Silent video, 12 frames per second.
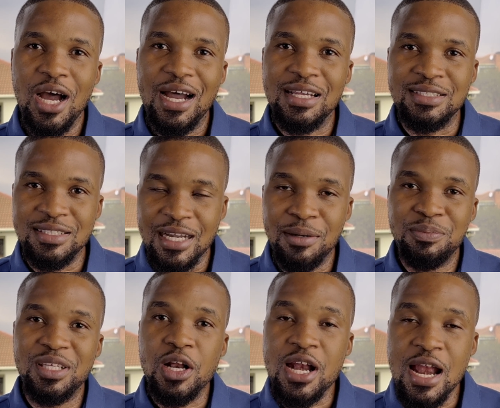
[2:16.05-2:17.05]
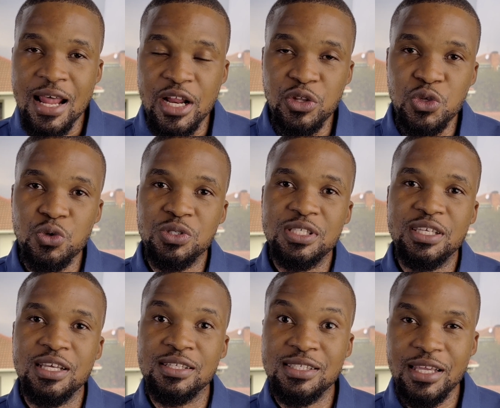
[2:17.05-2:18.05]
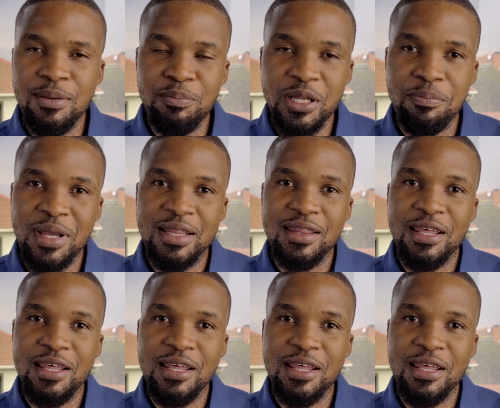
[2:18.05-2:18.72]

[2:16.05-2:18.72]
adapt, learn new skills, implement